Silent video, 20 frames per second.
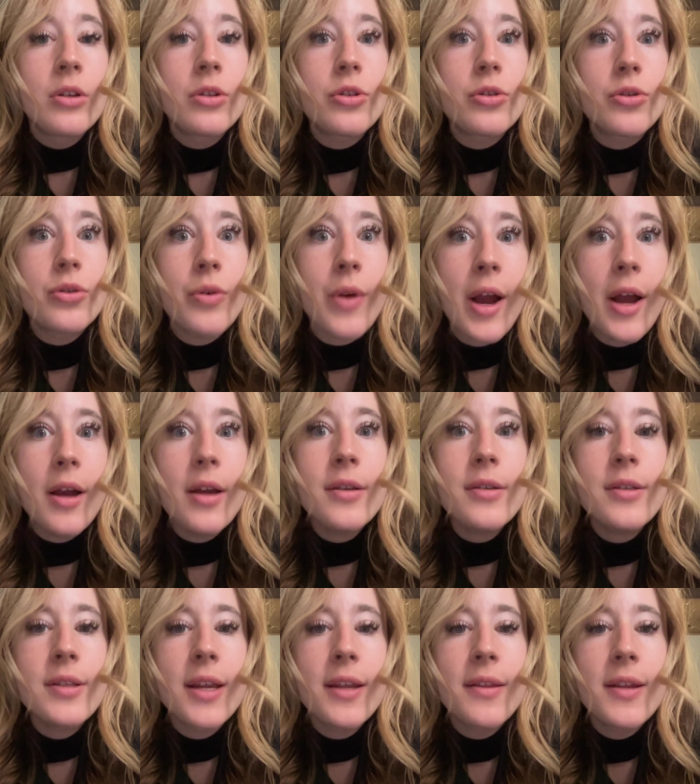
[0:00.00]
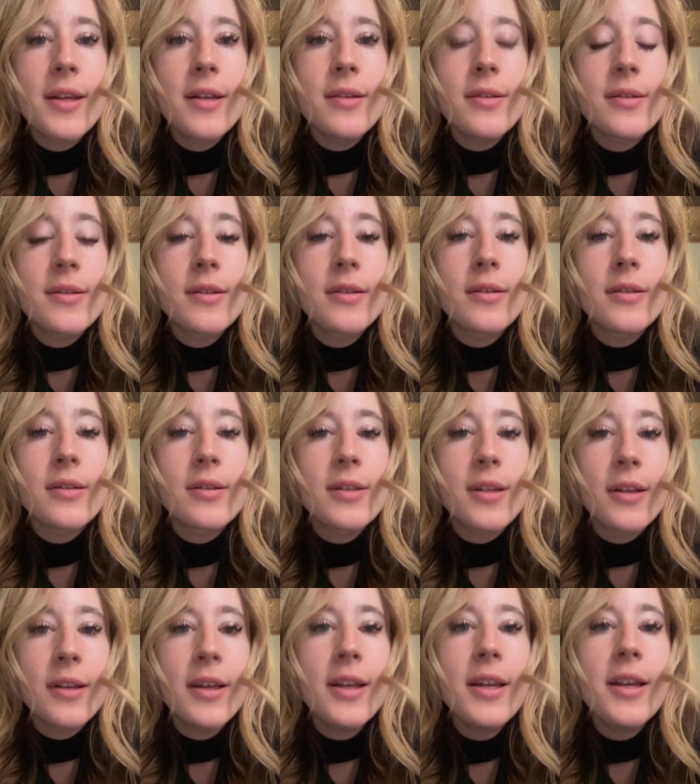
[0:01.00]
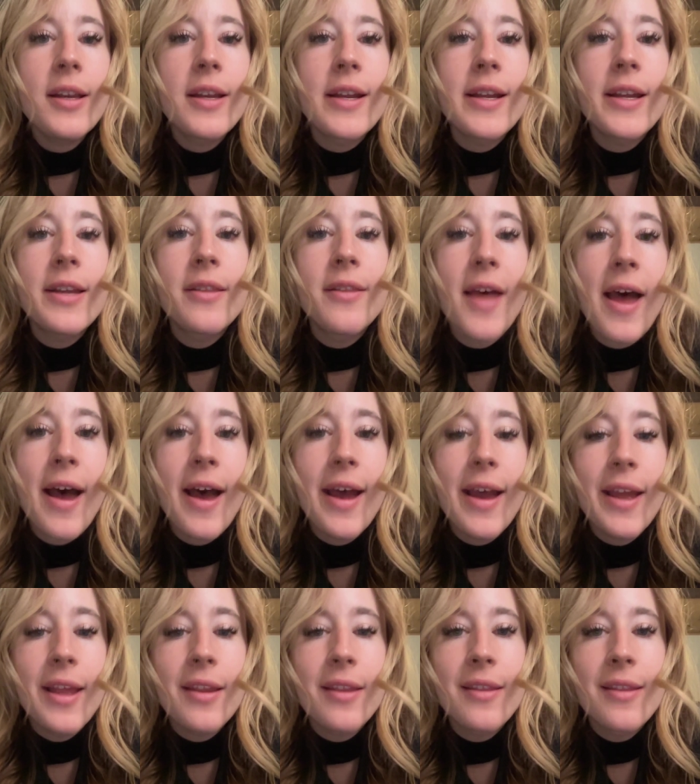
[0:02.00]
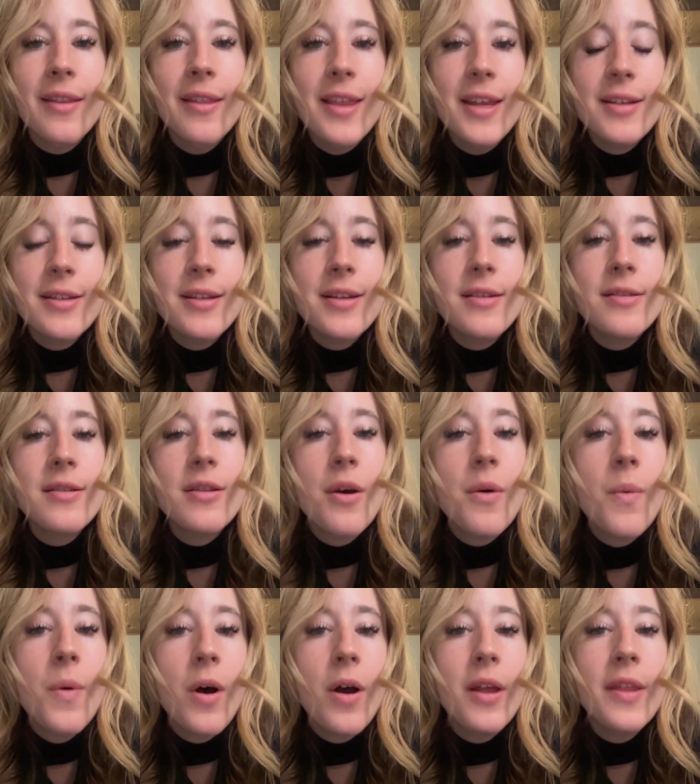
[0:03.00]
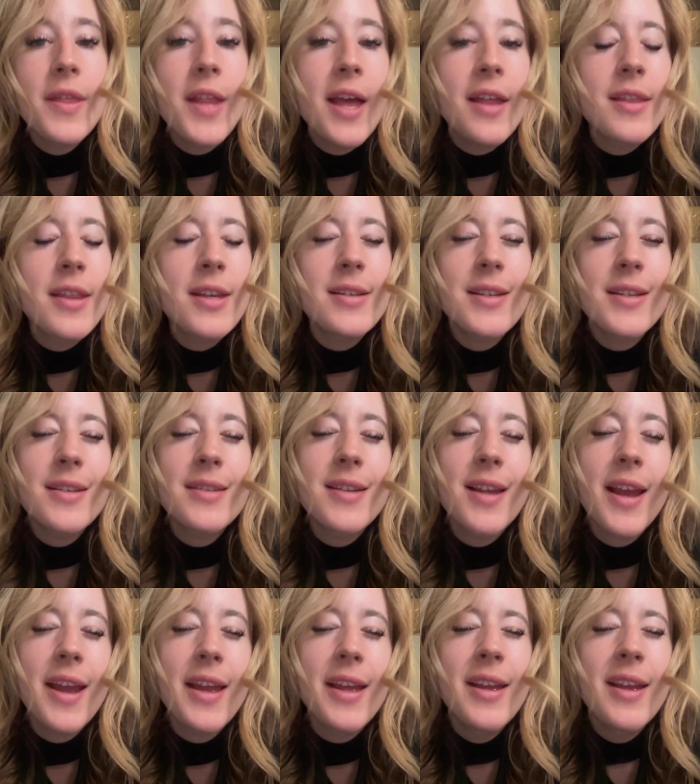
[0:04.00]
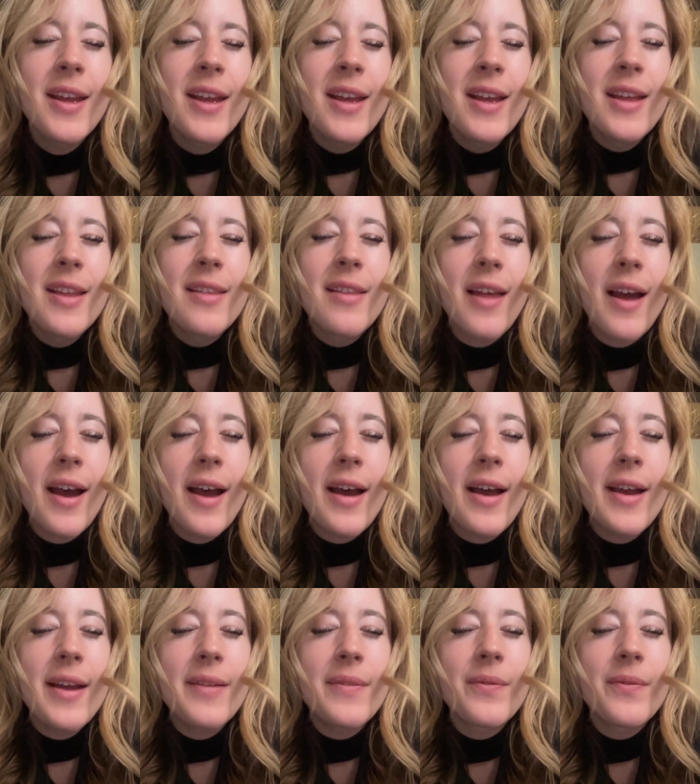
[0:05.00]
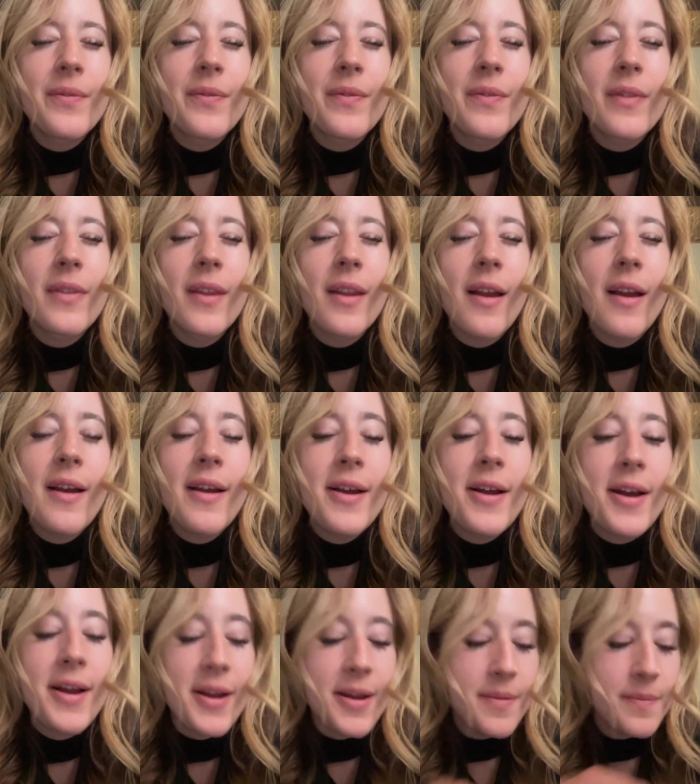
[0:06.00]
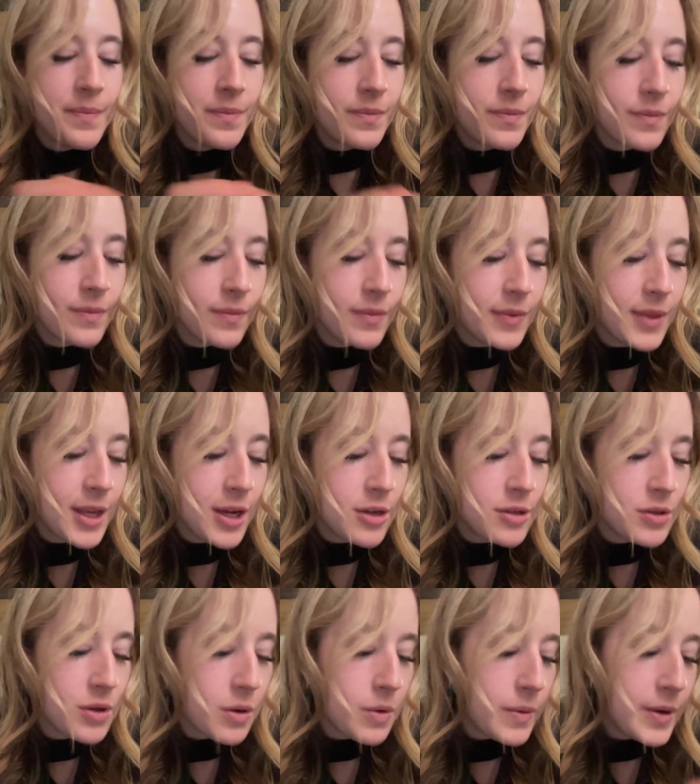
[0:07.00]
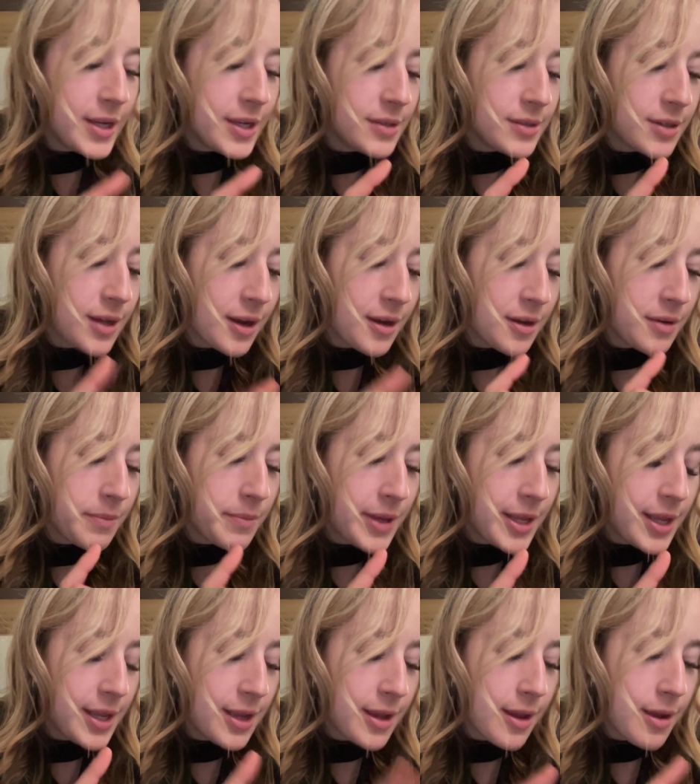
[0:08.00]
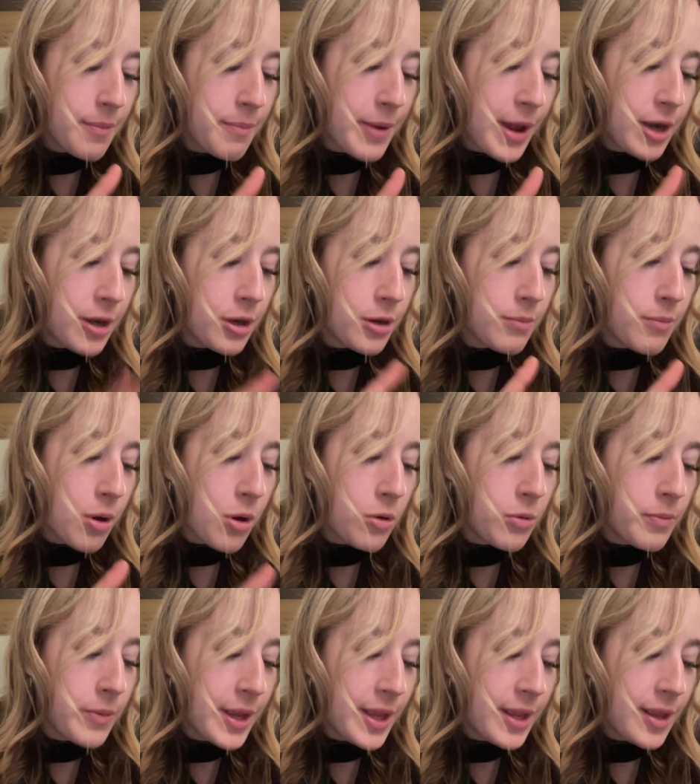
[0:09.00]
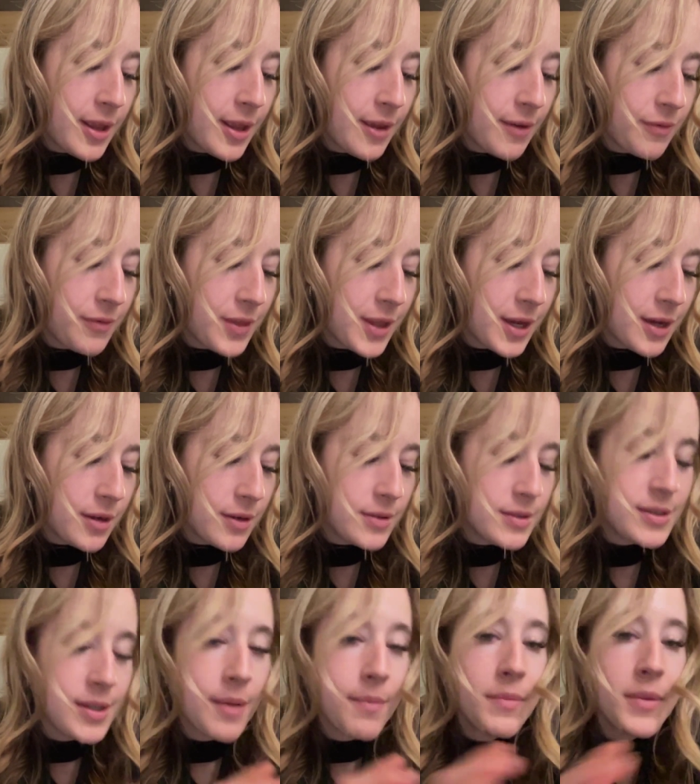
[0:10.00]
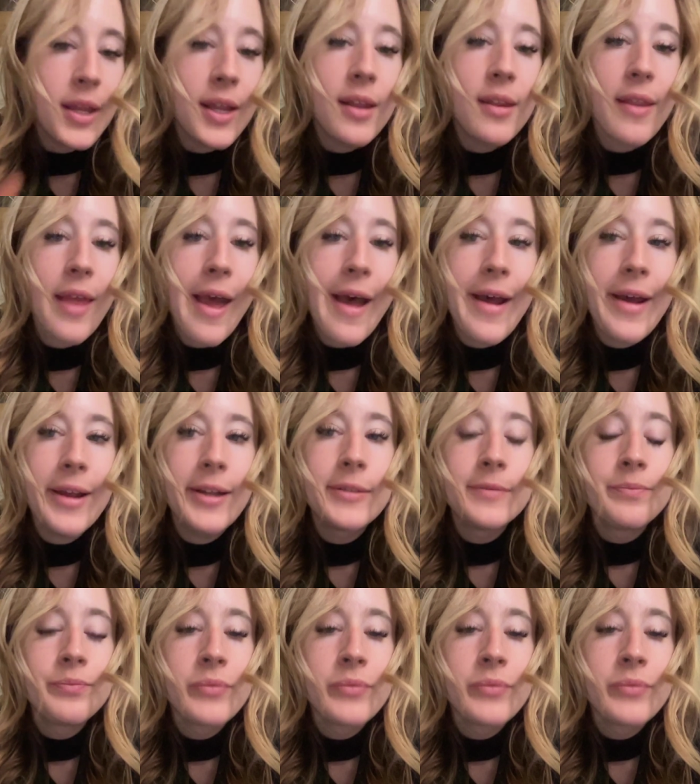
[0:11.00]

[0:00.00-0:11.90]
trust and this solidity that this is the one that this is it that um there's always going to be a better moment if there's something that